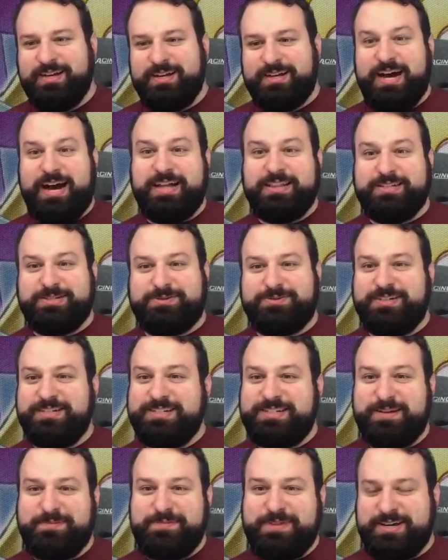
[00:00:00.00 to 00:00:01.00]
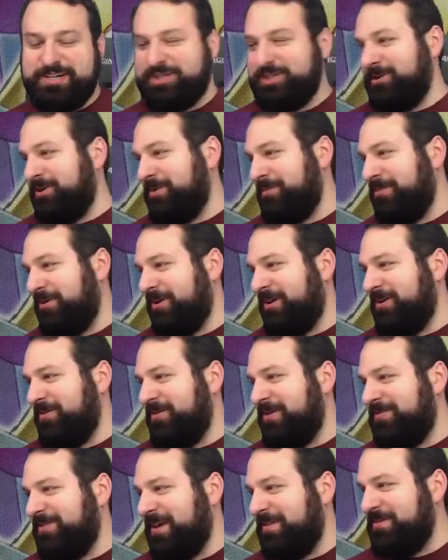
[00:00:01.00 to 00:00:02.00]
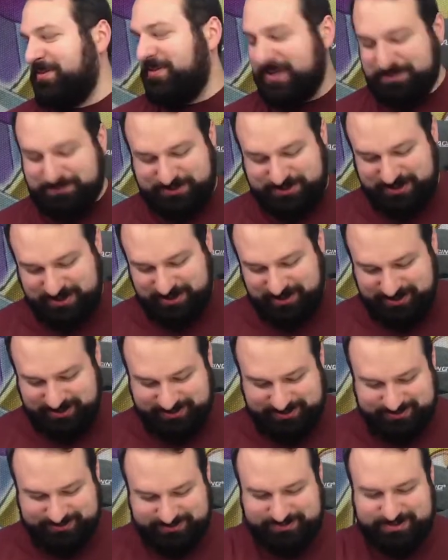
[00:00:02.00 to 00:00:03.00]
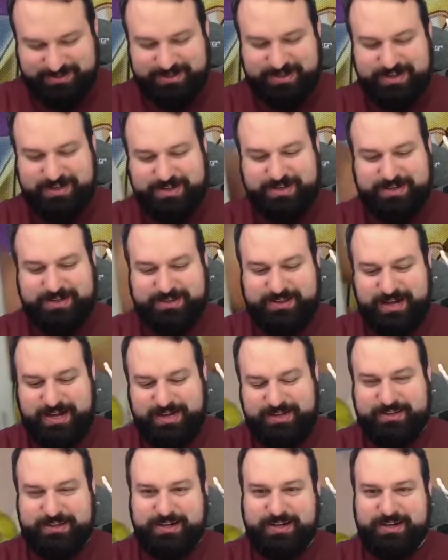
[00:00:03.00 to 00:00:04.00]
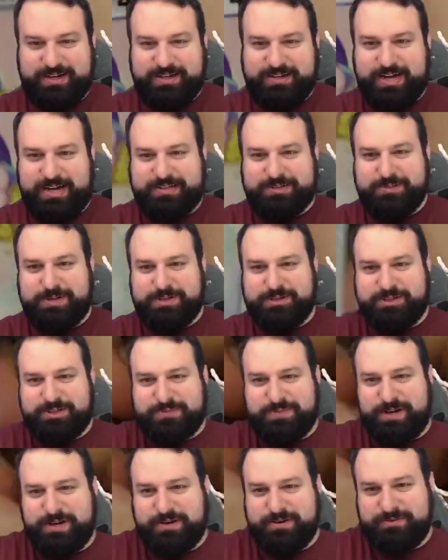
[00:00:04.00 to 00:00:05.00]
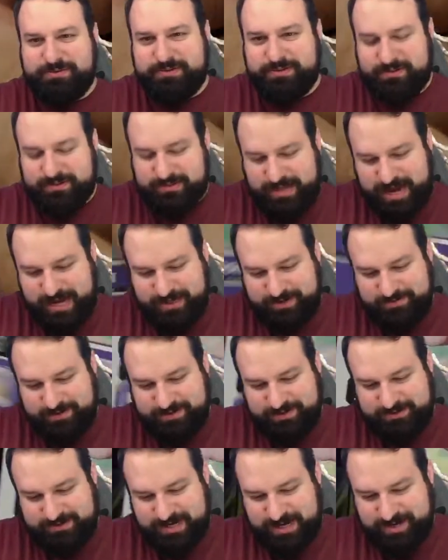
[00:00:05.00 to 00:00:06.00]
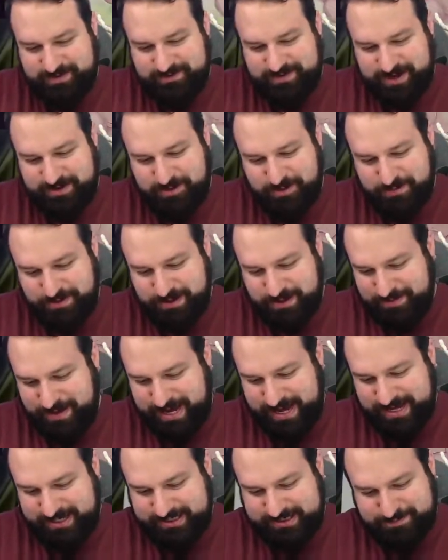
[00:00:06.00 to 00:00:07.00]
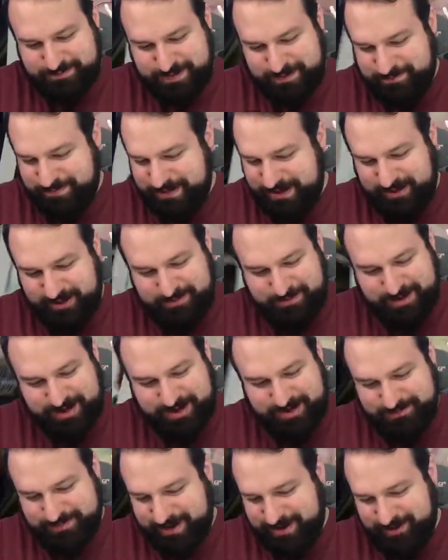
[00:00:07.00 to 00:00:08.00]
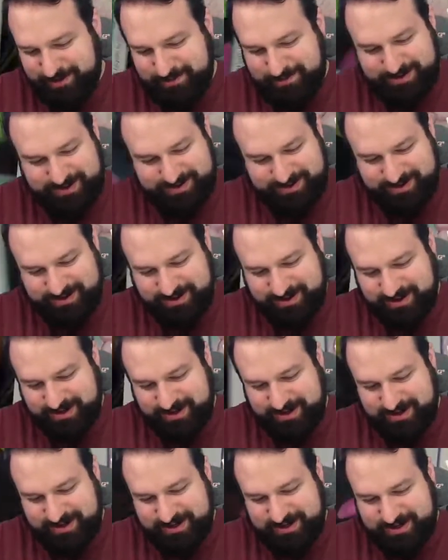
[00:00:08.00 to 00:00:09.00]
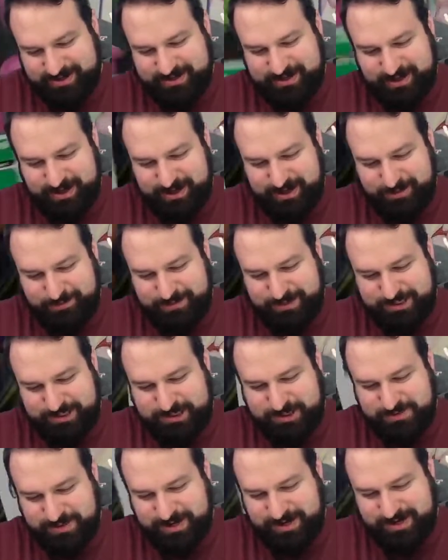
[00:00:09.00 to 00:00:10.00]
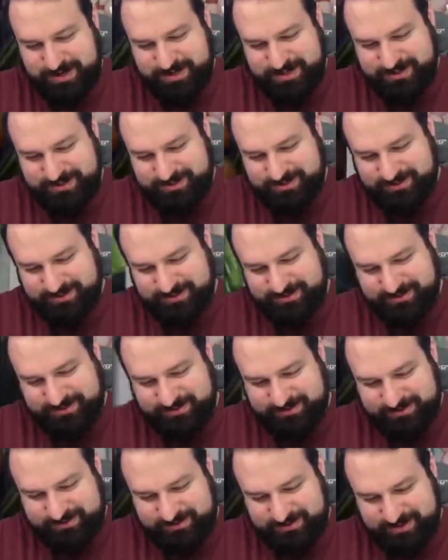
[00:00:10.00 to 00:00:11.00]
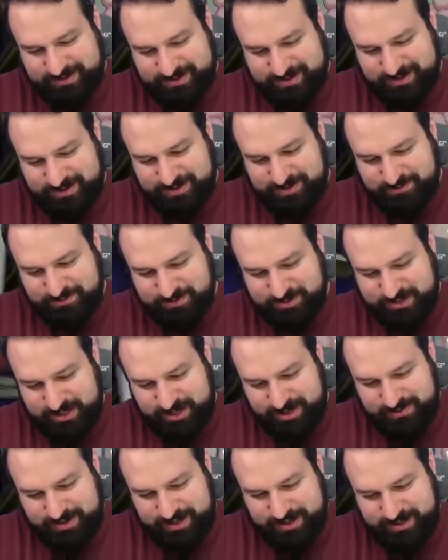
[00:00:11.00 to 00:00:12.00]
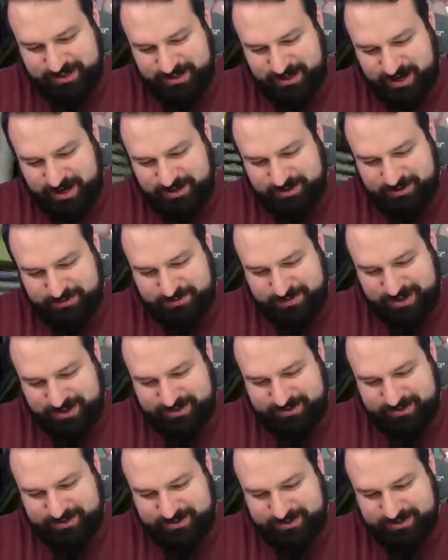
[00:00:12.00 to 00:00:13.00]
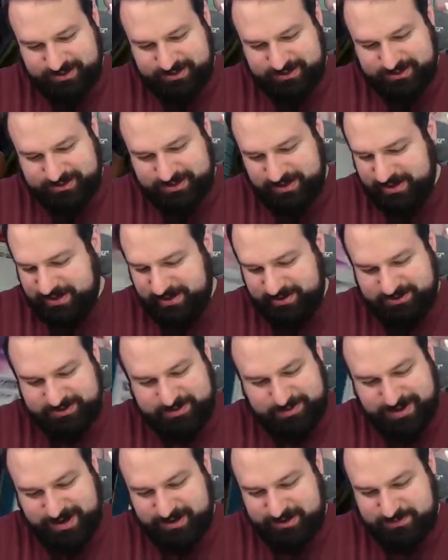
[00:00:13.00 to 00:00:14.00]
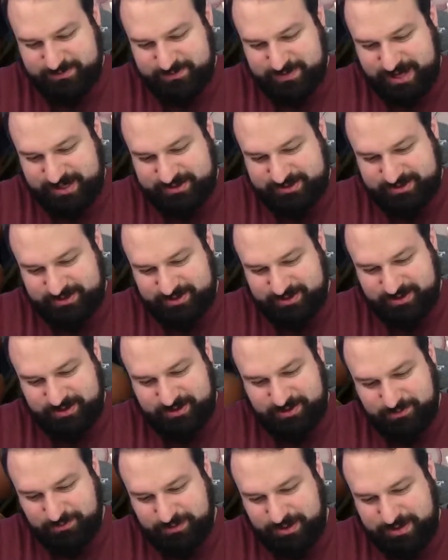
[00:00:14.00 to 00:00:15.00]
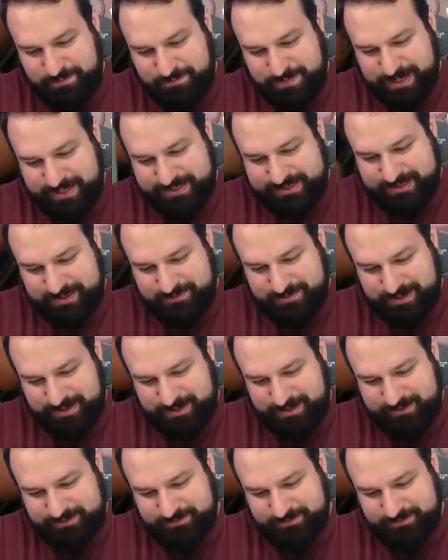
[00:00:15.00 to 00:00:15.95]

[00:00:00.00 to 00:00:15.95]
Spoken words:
this really is going to be a short, boring one for everyone. I'm sorry. Not to mention just my own lack of entertaining value opening packs. But Pillowmon, Marimon, Garbagemon, Musayamon, Agumon, another demonic disaster, Green Pixiemon,